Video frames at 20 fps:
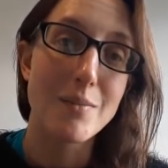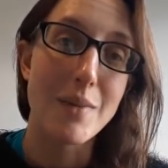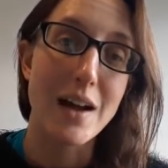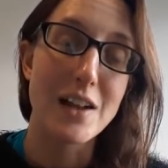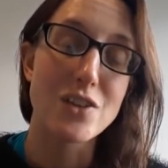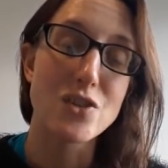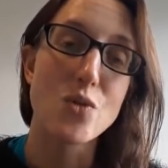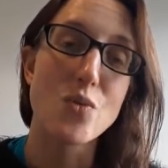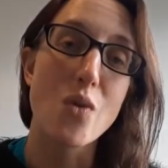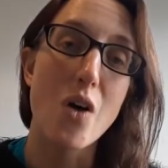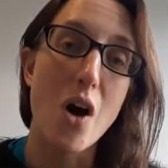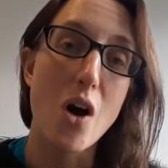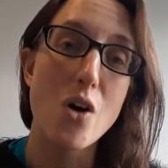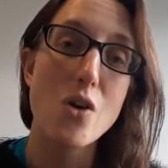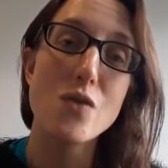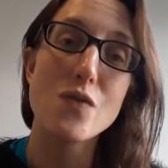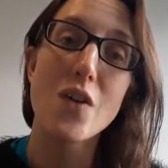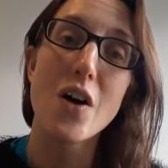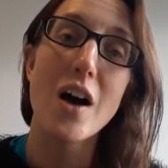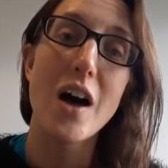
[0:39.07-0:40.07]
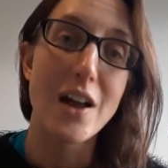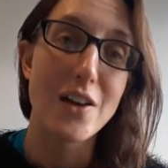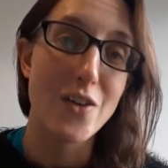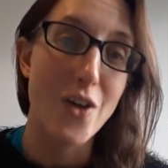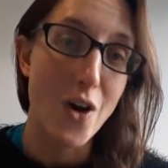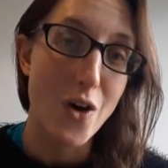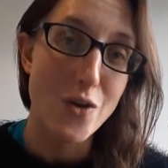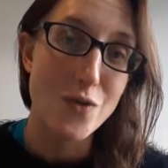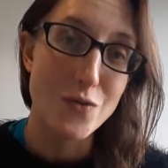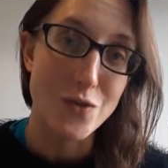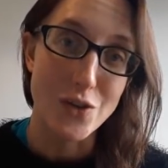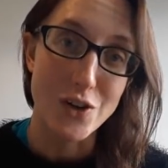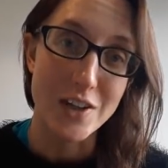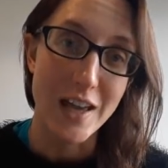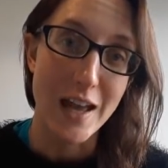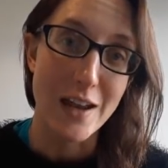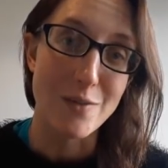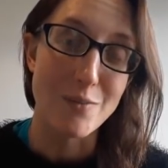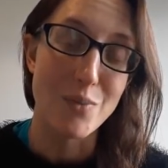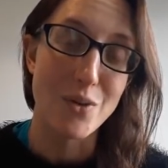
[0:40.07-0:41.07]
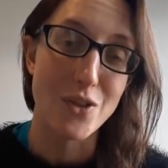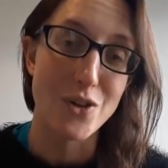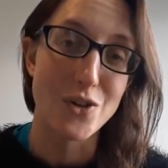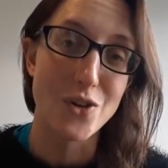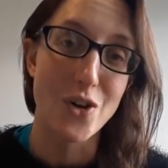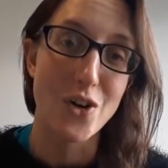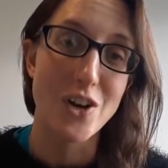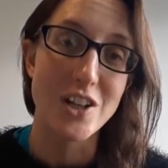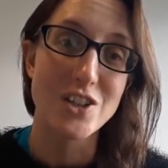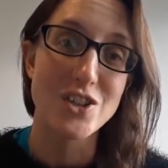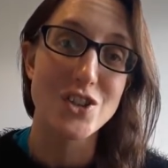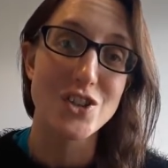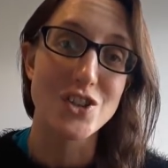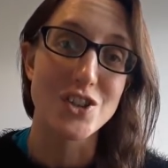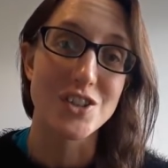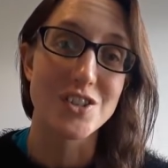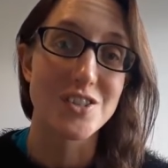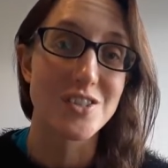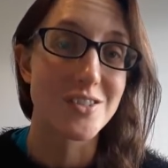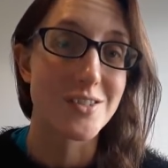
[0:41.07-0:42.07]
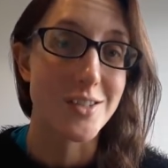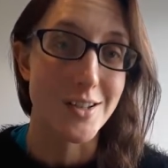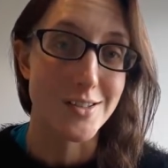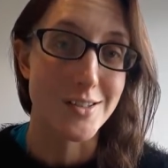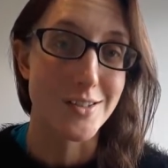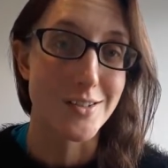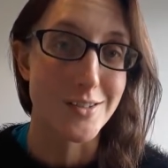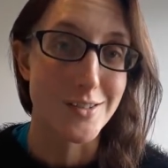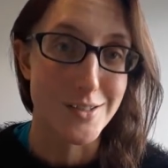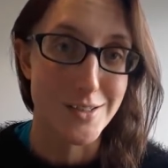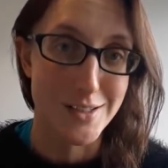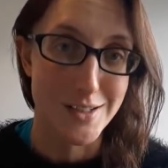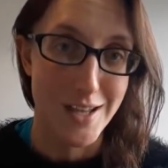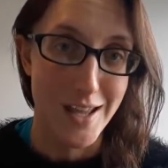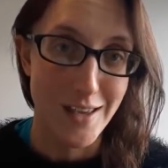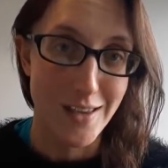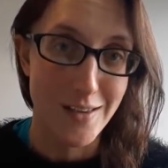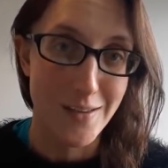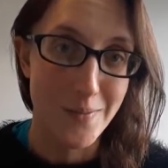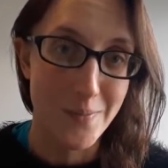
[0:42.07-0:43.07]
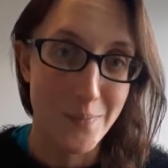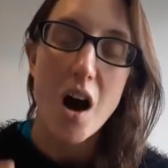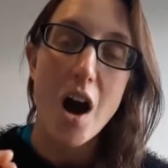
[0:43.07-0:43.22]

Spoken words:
the manual over and over again, but the knowledge just doesn't stick.